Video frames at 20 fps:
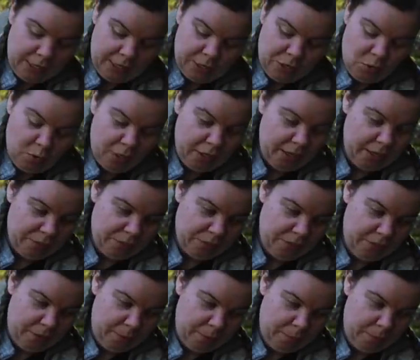And you can get
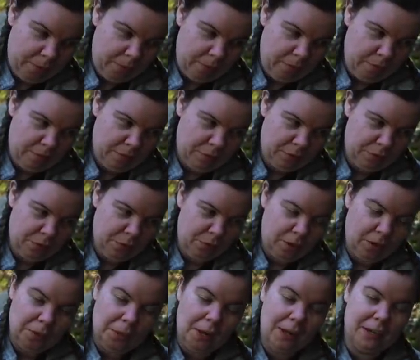them
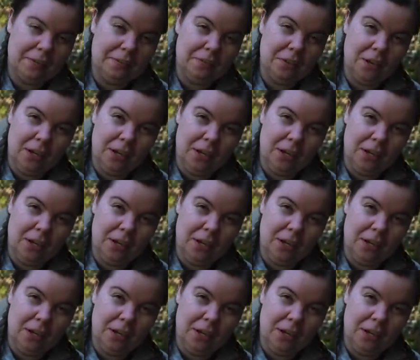through a lot of